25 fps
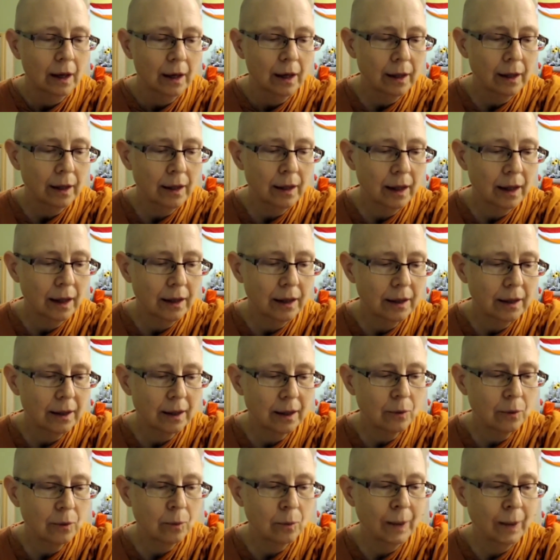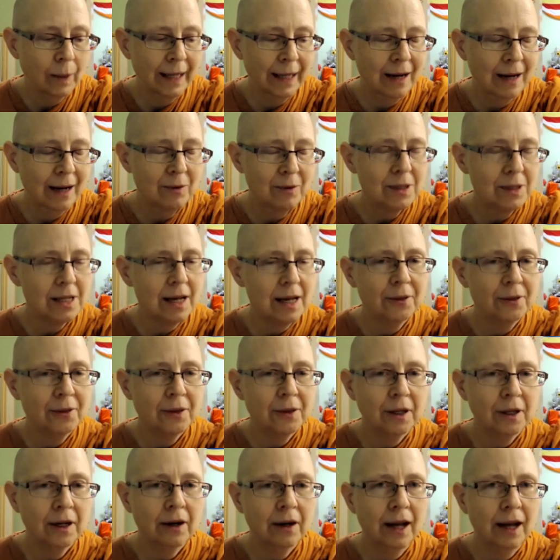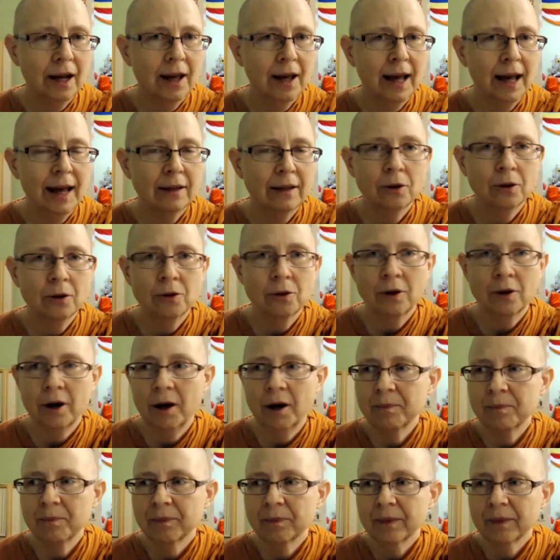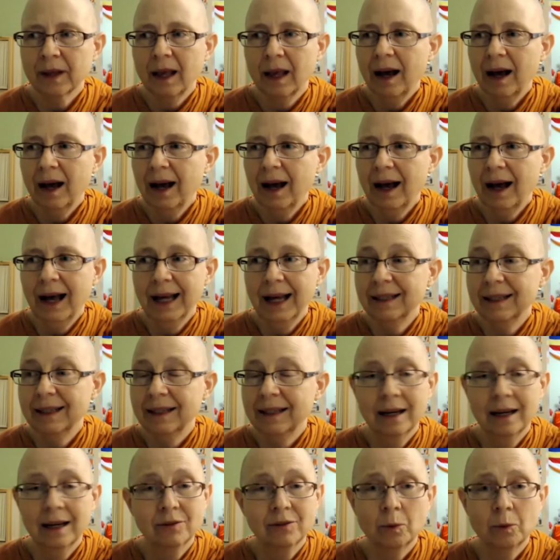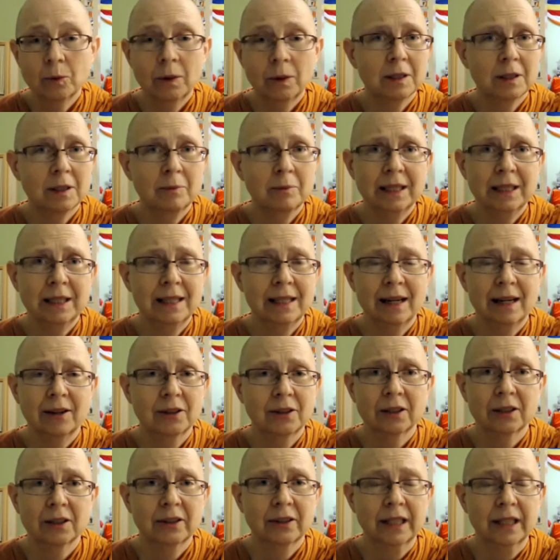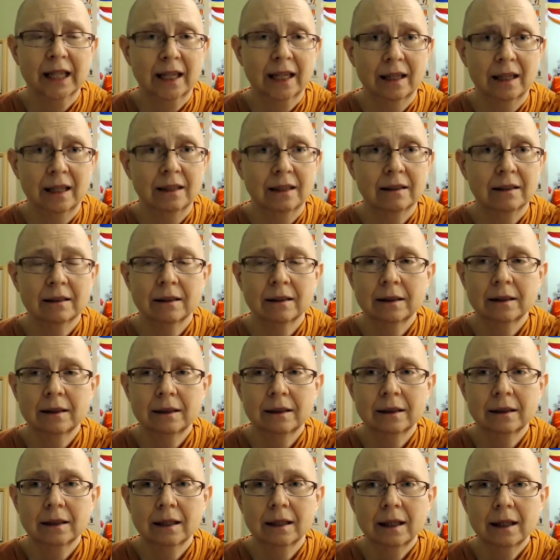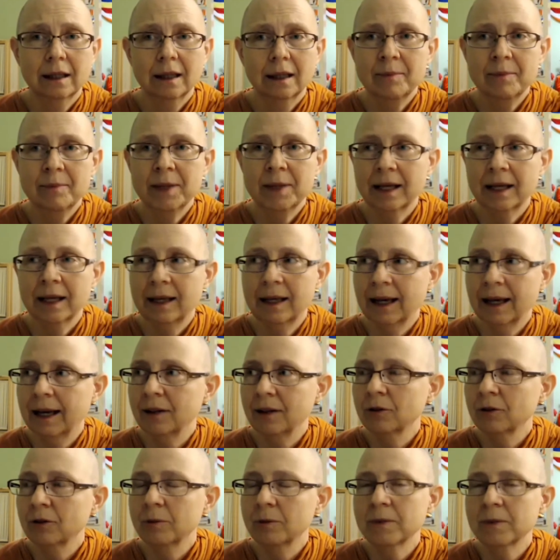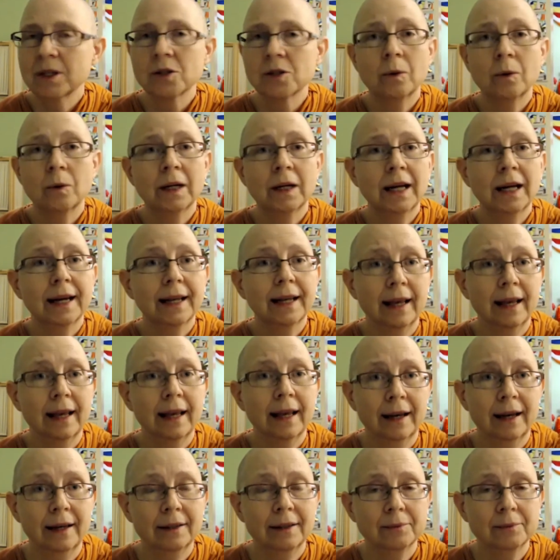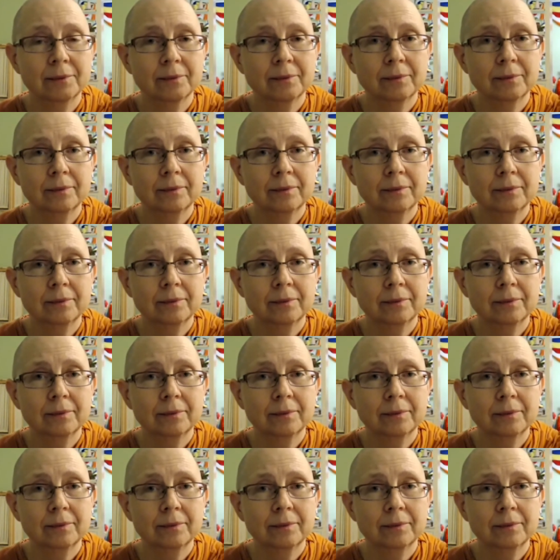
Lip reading: That when I was out there, I had the thought, I never want to be down here again. Let me get from this what I can.